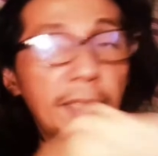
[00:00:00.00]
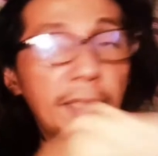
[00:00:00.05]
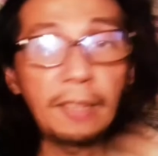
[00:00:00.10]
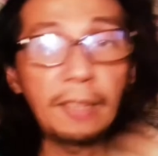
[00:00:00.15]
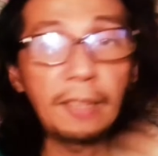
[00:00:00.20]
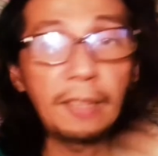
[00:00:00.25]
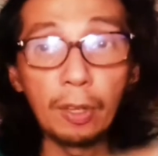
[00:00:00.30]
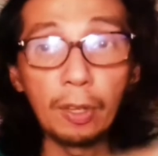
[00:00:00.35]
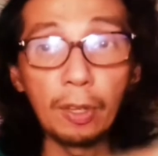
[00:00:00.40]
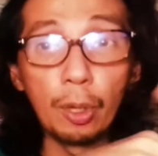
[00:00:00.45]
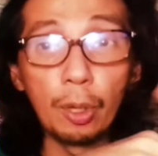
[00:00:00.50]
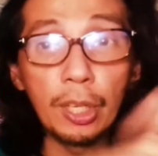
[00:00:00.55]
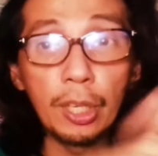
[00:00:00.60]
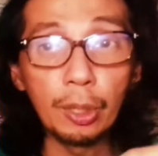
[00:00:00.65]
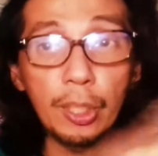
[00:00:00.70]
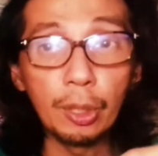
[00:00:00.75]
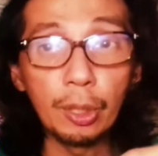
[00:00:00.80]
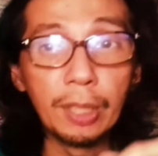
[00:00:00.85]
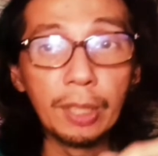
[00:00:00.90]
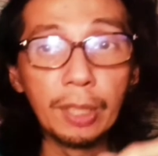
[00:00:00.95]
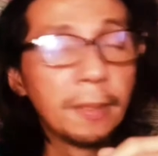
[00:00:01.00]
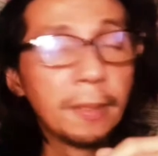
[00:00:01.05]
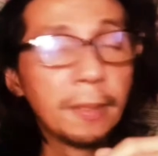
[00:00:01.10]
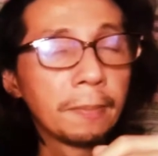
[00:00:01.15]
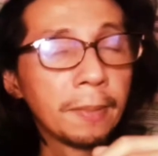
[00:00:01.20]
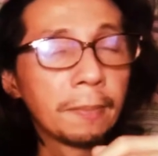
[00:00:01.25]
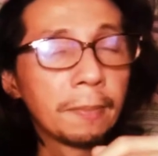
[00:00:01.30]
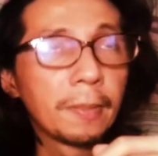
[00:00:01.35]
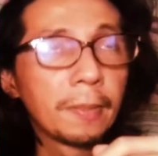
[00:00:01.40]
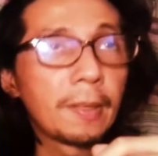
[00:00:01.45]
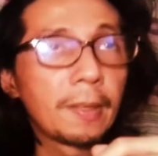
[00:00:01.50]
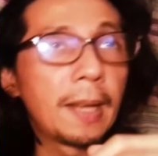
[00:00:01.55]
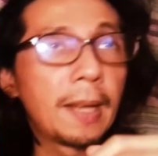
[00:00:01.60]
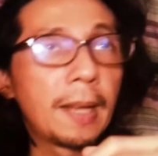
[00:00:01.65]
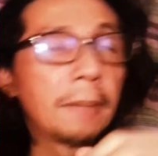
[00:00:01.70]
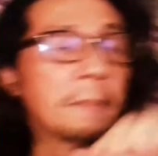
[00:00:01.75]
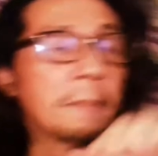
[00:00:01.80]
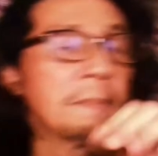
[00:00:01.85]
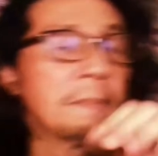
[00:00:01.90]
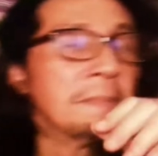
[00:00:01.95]
i-retrieve ang Holy Sword.
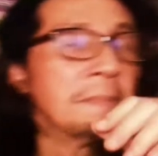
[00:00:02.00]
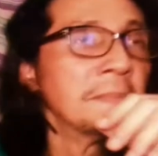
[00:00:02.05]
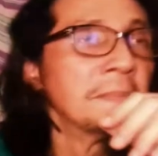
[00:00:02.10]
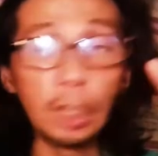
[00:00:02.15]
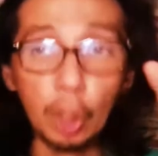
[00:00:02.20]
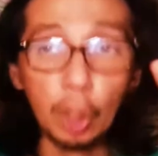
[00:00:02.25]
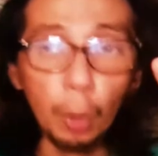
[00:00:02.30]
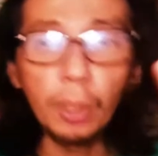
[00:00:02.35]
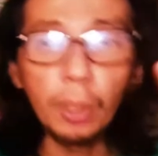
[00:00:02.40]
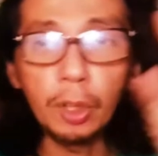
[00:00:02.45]
Right? you